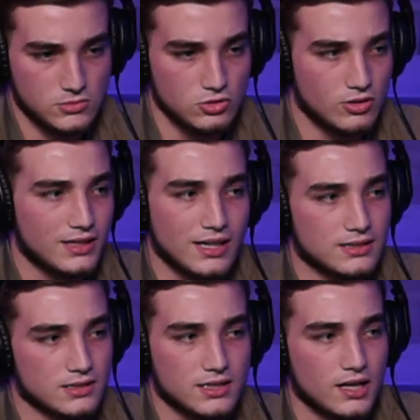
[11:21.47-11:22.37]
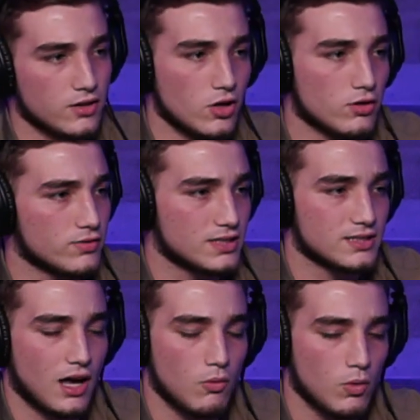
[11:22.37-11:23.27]
You get like this kind of
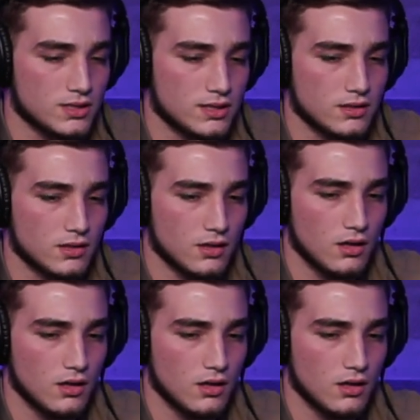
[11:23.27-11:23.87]
nervousness. I wasn't